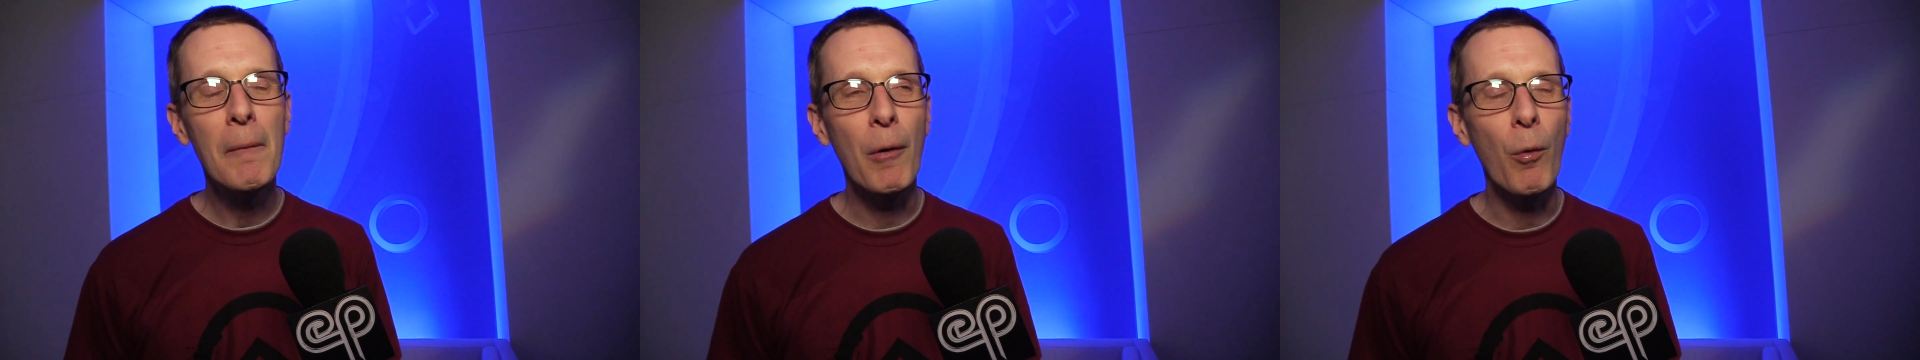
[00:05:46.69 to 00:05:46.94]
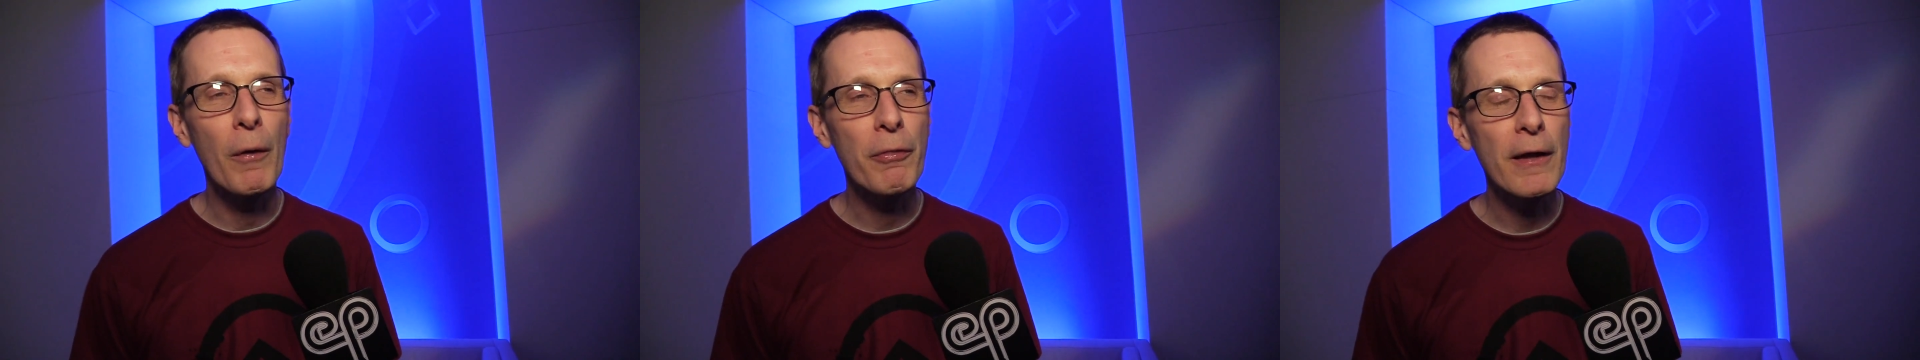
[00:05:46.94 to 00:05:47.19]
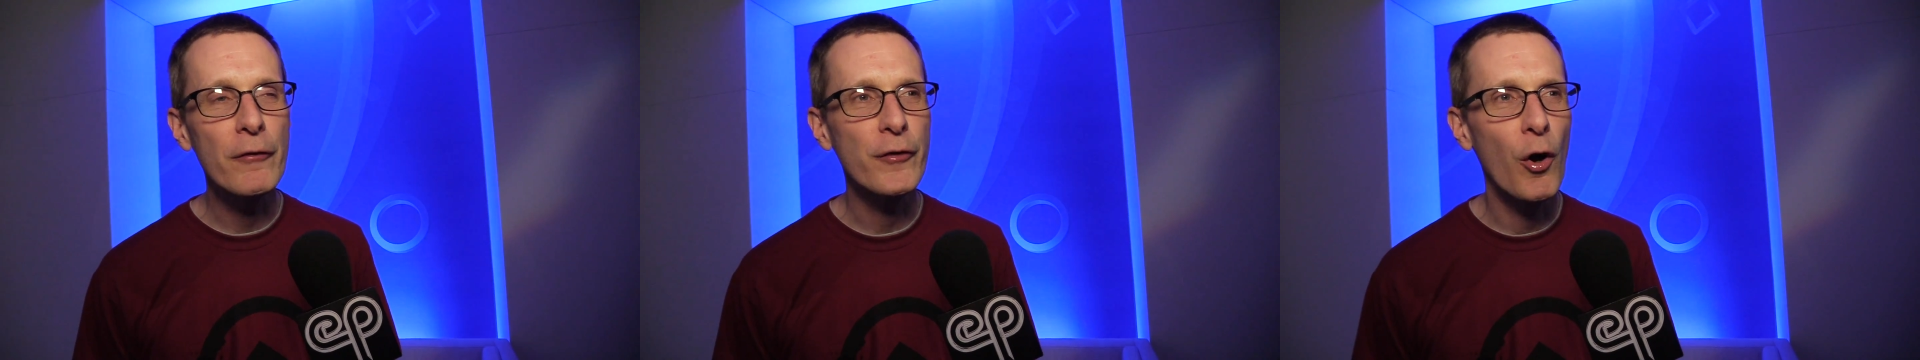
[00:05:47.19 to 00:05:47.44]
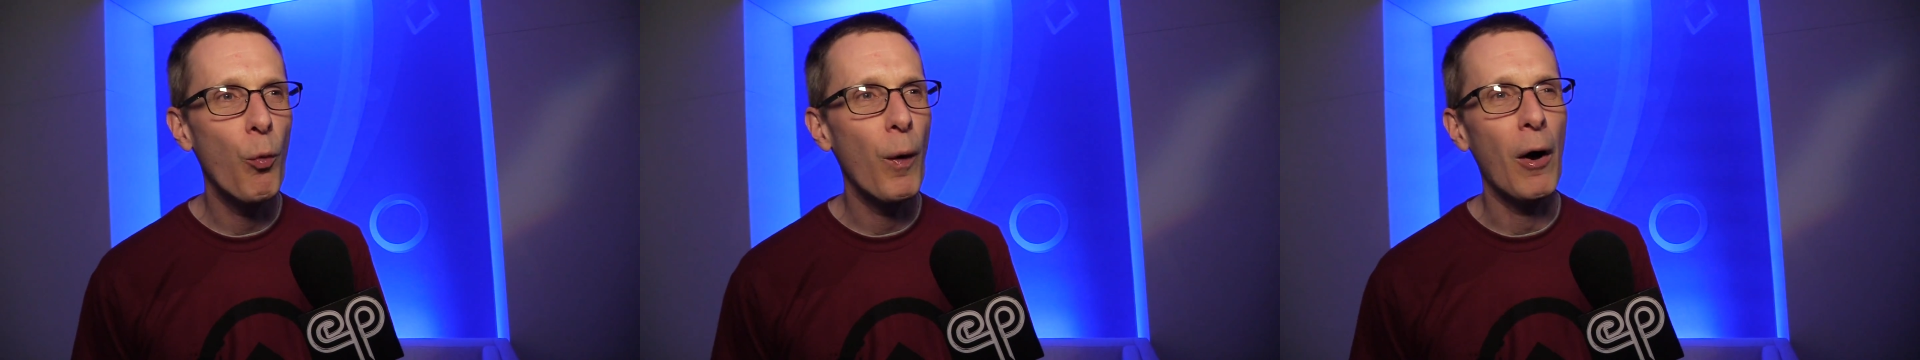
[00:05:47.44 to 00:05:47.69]
But when things
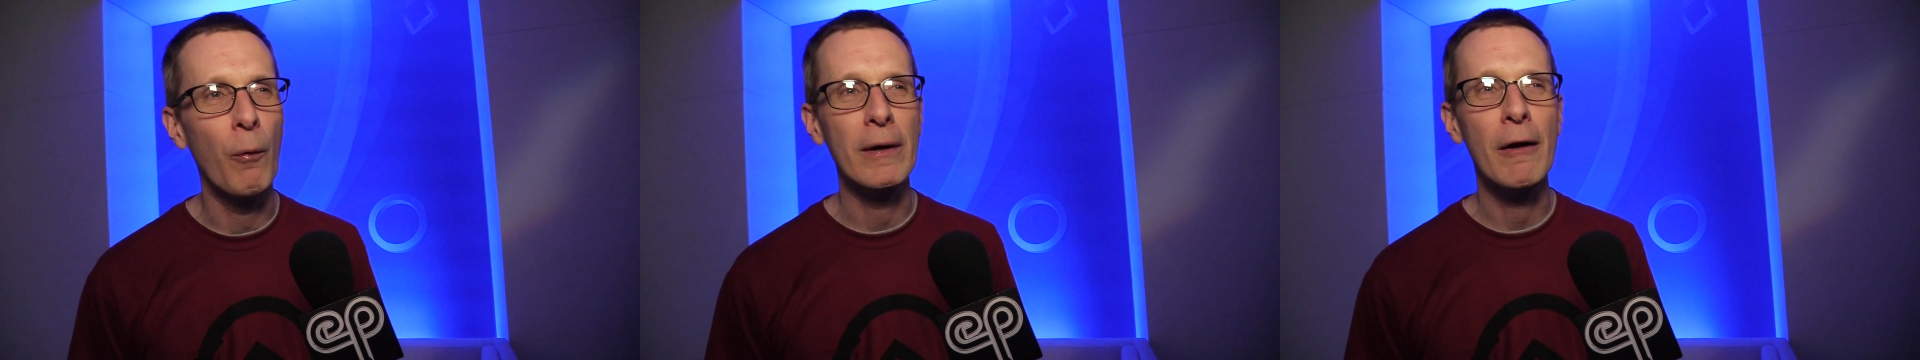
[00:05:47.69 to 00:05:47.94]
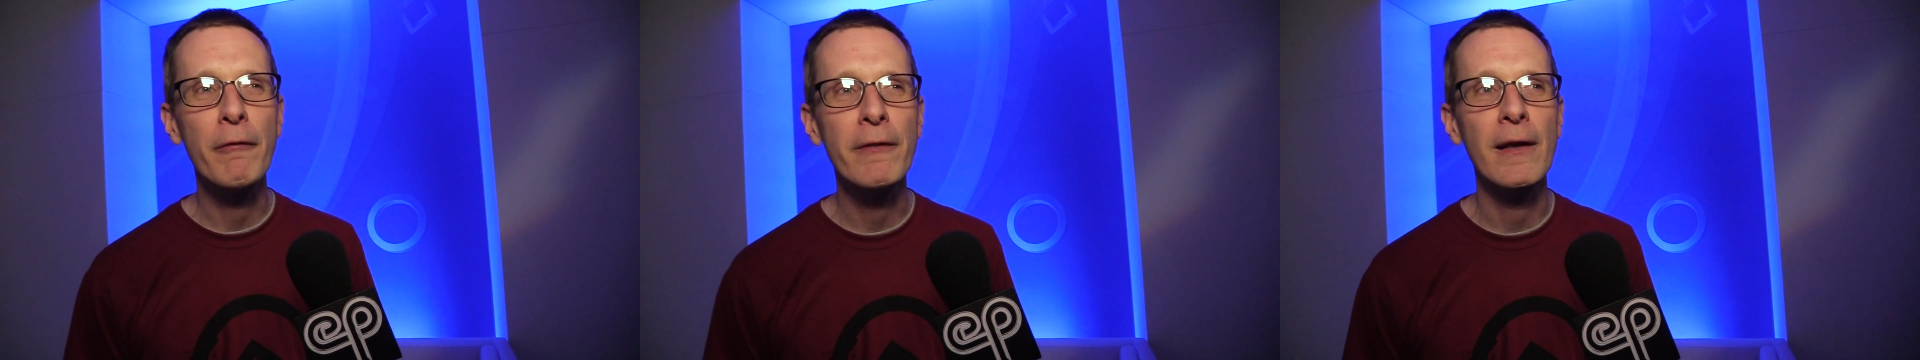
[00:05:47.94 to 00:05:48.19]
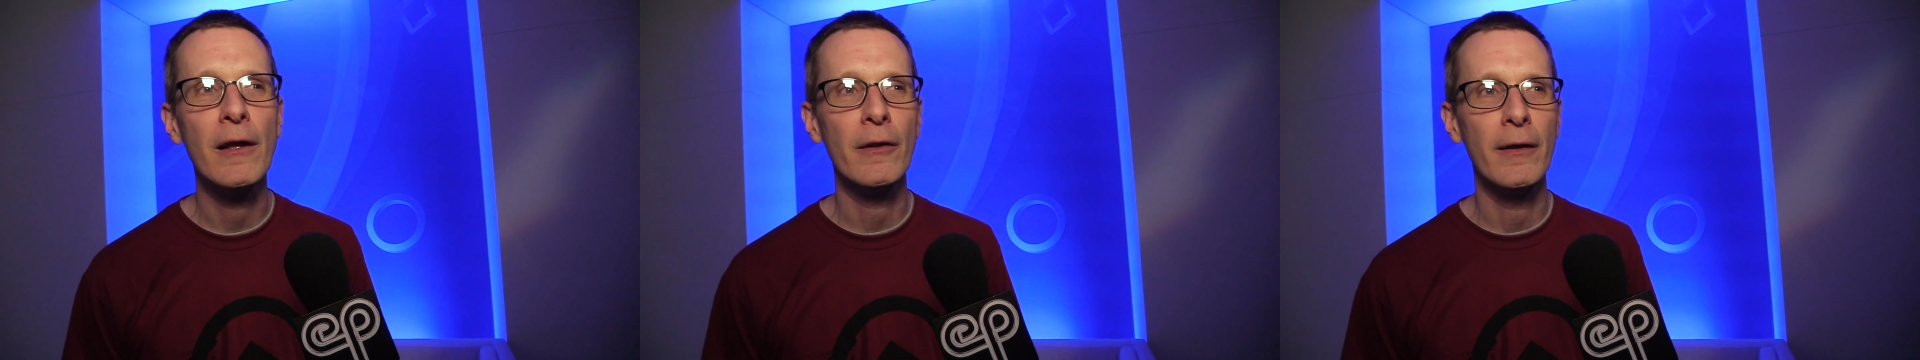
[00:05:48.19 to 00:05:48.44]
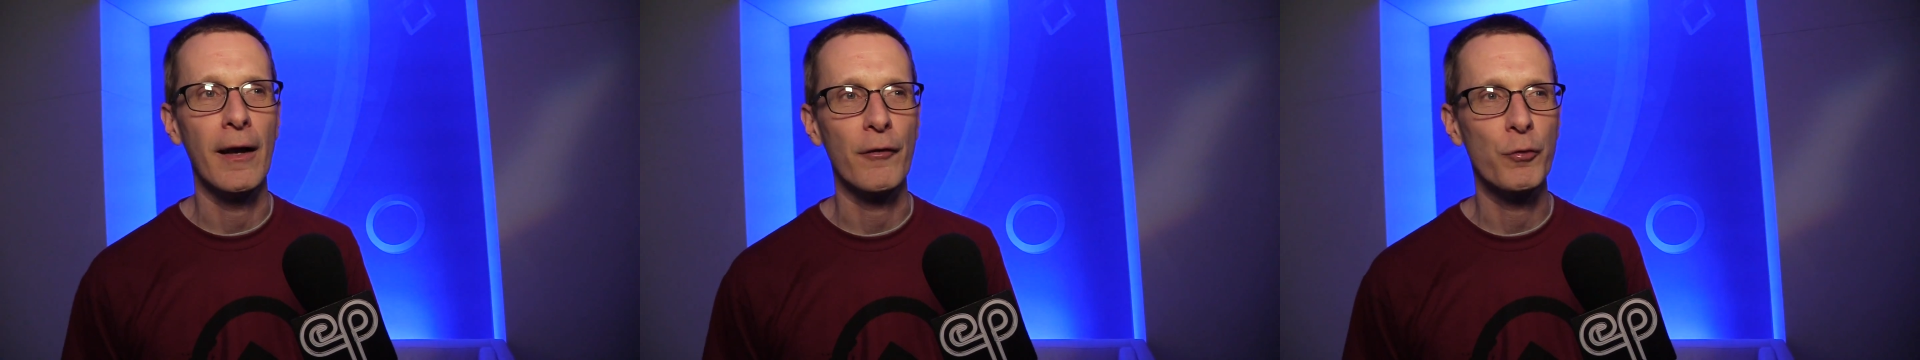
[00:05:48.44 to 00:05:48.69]
go well, when everything
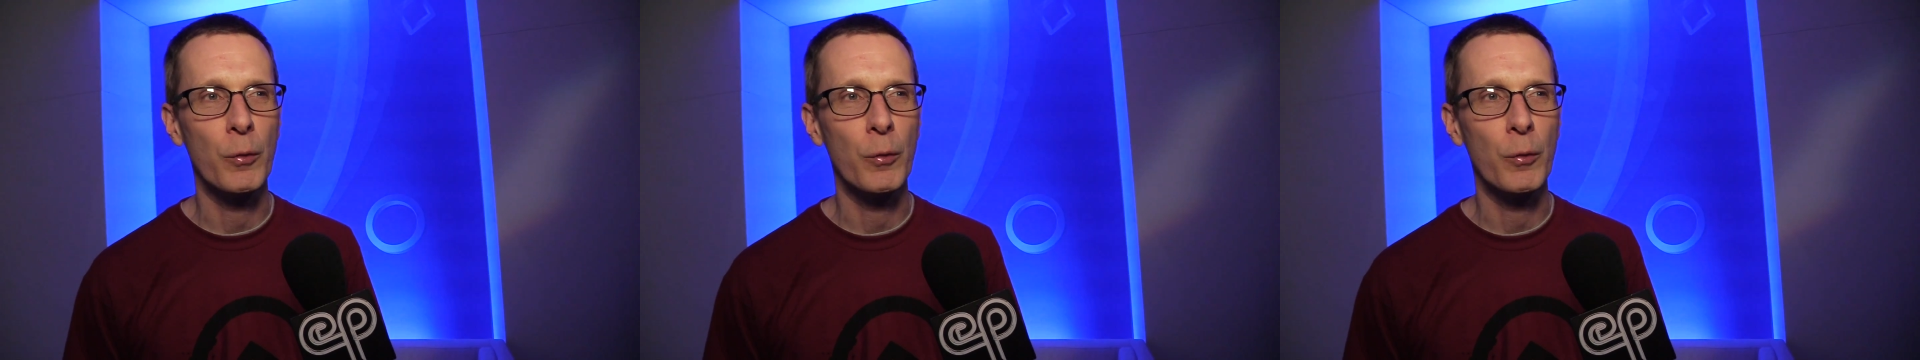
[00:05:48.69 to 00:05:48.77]
clicks,